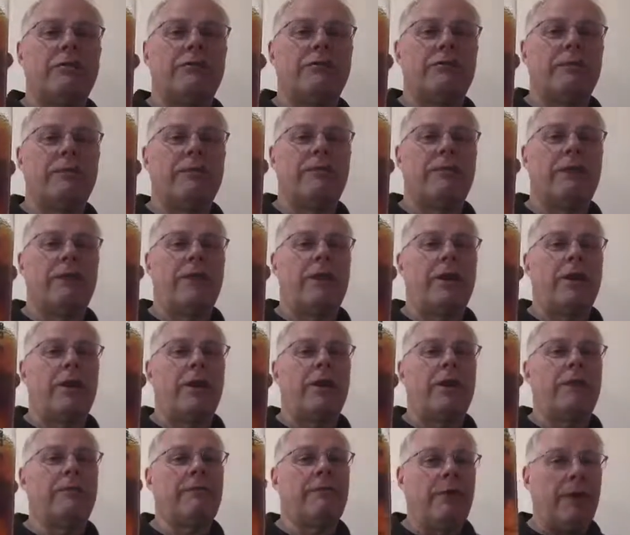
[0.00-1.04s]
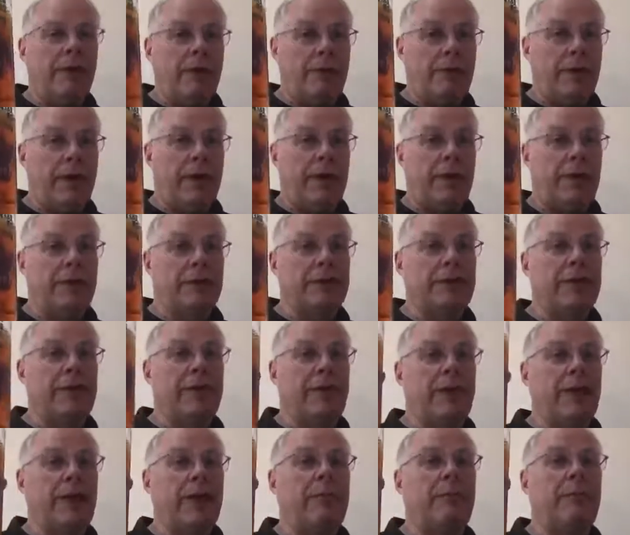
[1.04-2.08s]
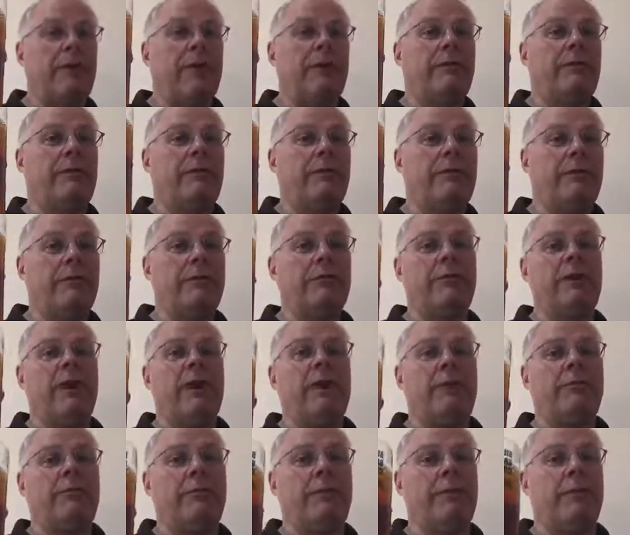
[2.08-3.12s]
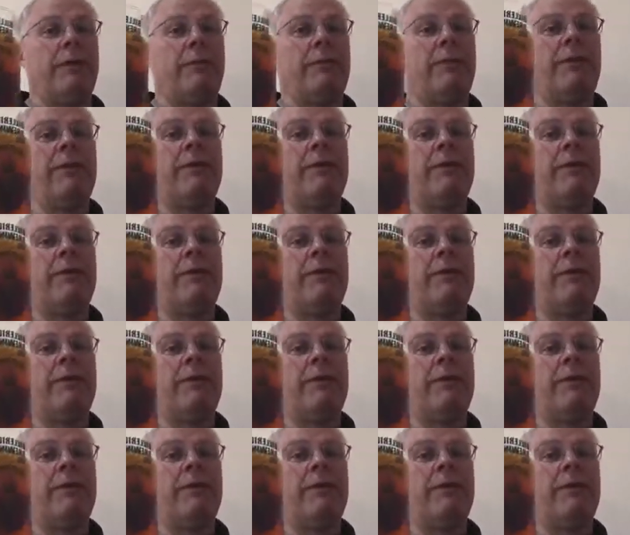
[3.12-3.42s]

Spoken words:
for an unfined beer, nice and clear, but if you do get polypin of